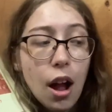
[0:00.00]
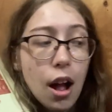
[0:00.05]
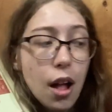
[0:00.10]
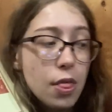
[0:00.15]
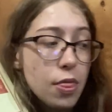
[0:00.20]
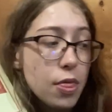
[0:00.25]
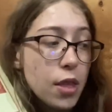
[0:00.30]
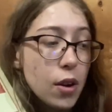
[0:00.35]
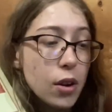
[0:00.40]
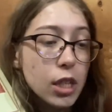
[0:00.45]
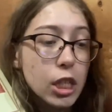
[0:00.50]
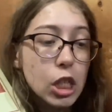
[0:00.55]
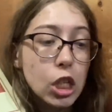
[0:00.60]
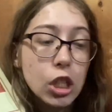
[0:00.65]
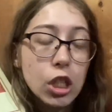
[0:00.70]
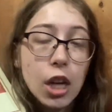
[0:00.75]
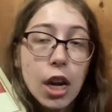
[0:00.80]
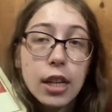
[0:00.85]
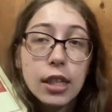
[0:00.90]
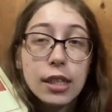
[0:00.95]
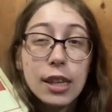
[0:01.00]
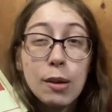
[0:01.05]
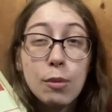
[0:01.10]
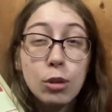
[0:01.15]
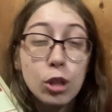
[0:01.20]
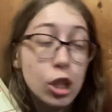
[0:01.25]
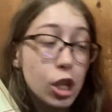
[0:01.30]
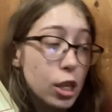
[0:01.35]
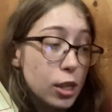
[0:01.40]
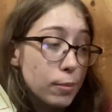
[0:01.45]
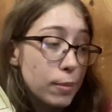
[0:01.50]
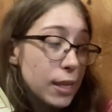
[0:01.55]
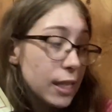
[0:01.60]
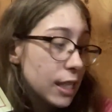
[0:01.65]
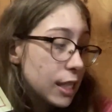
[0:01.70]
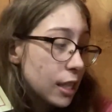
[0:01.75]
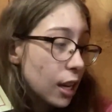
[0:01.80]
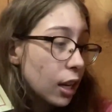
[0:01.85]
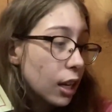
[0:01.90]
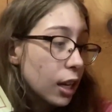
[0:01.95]
There is a good chance they will just be
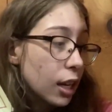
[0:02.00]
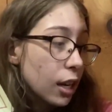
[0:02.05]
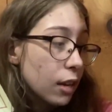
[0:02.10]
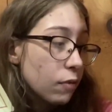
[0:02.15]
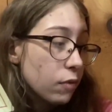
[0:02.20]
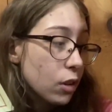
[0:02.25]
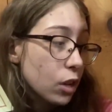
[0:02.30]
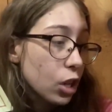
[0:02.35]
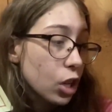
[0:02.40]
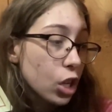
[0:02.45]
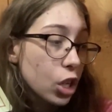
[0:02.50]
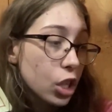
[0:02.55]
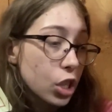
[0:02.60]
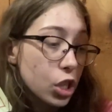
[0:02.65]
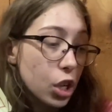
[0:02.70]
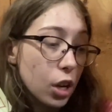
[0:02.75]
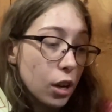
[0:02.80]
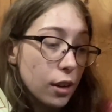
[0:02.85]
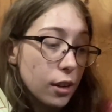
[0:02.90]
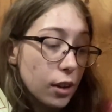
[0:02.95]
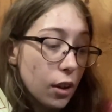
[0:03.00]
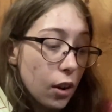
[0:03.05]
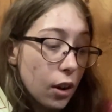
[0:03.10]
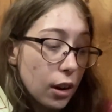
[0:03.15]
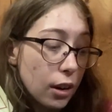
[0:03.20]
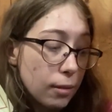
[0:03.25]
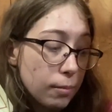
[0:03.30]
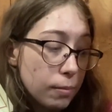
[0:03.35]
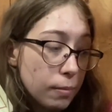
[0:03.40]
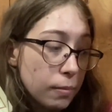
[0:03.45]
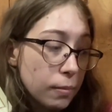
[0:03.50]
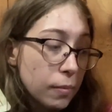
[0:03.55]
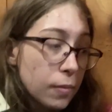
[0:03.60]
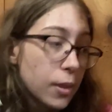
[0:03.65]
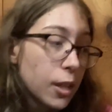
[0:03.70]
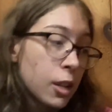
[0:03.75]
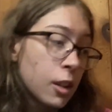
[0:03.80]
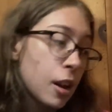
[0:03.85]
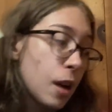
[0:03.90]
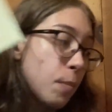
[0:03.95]
sitting here for a good chunk of time.
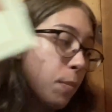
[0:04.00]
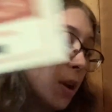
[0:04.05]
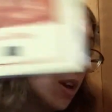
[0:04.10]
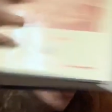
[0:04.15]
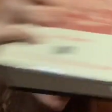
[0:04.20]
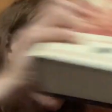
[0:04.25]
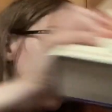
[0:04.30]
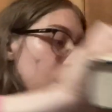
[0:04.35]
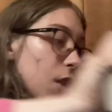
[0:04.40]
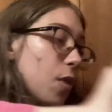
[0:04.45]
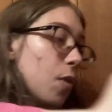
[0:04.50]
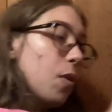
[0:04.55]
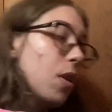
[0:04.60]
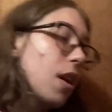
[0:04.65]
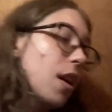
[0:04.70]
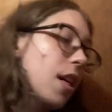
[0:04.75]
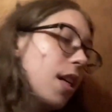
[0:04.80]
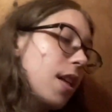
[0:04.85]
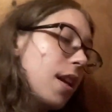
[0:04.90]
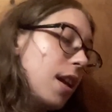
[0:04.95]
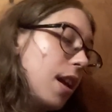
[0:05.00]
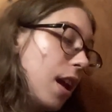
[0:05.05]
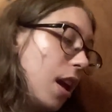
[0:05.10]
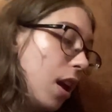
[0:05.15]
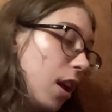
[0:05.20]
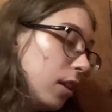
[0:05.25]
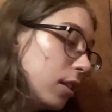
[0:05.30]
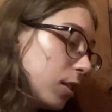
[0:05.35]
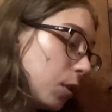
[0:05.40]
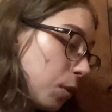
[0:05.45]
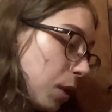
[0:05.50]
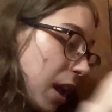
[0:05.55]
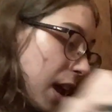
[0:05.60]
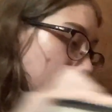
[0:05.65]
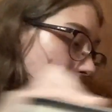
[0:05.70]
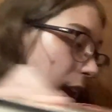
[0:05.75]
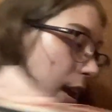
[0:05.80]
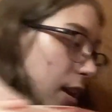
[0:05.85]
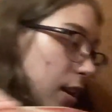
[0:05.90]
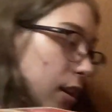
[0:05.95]
But you know, it's
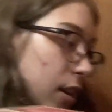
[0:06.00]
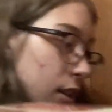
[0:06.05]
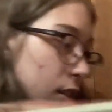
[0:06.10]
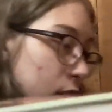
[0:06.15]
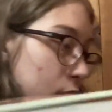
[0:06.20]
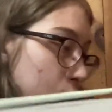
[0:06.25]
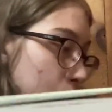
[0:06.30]
okay because the